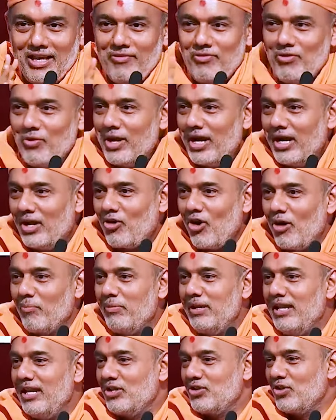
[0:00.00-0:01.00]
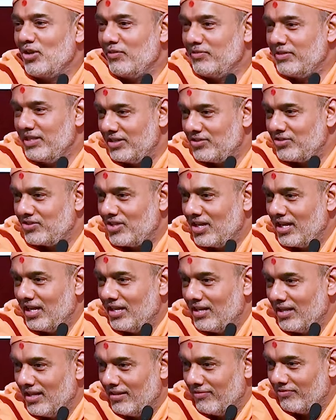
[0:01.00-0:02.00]
If you get a combination of these
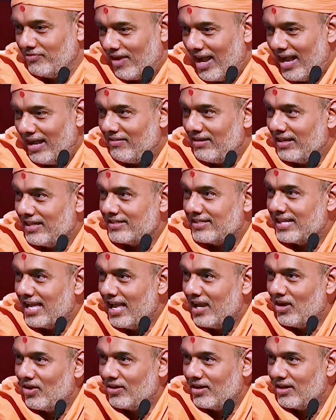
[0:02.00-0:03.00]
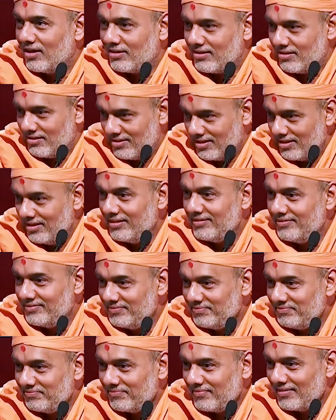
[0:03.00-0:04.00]
three, it is, five, it is hell on earth.
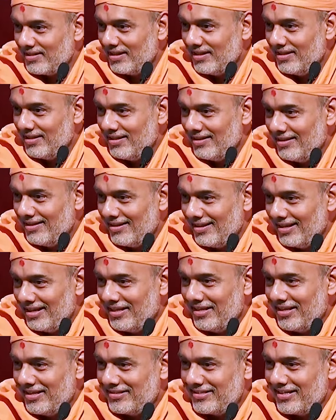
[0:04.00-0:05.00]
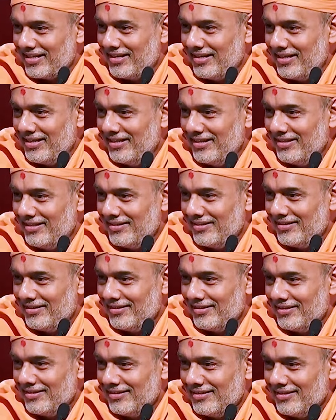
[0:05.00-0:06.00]
Indian salary,
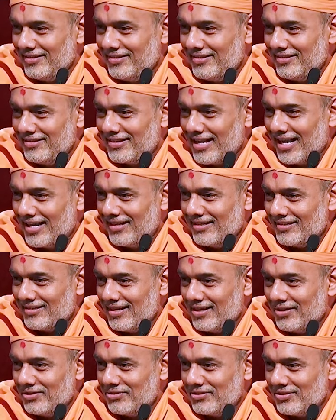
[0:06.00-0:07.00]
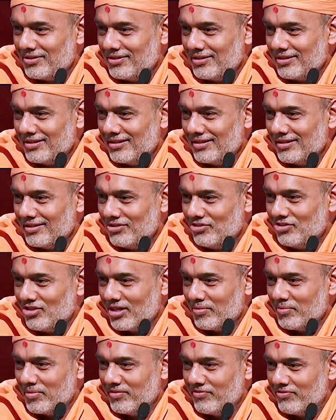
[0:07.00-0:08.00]
Chinese house,
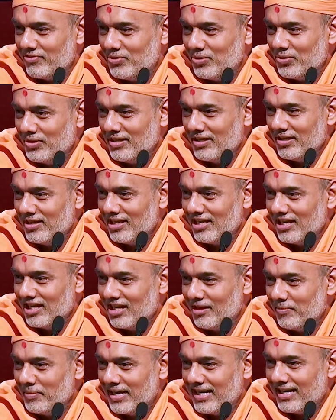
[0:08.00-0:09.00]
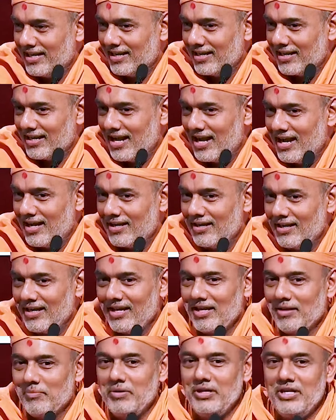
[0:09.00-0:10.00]
German food, American car,
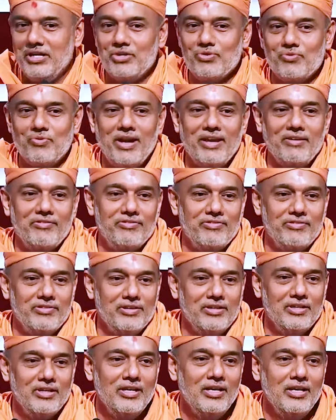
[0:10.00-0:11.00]
and a British wife.